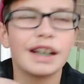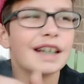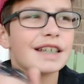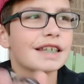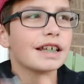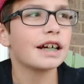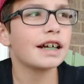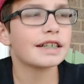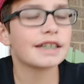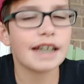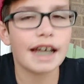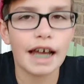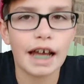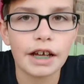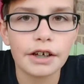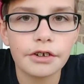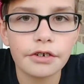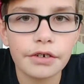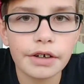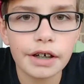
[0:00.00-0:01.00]
It's not as
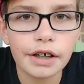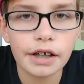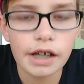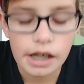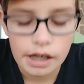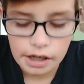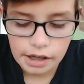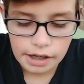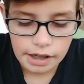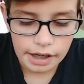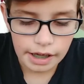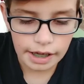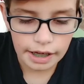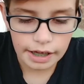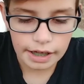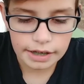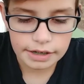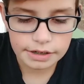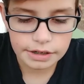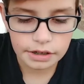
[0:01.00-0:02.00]
accurate
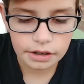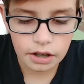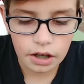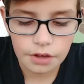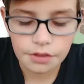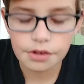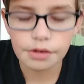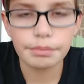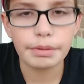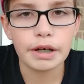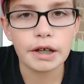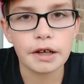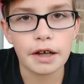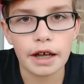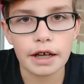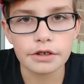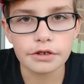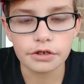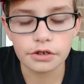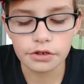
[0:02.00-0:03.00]
as other
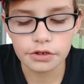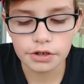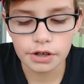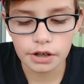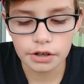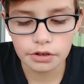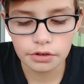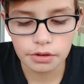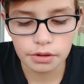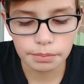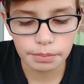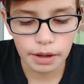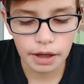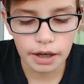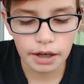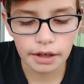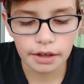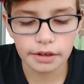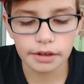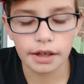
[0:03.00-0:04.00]
baitcasters that you could
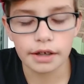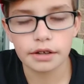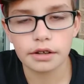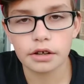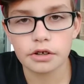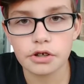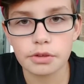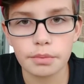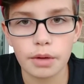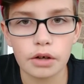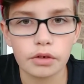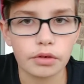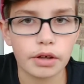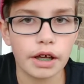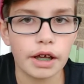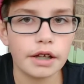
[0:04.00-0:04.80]
buy, like the Shimano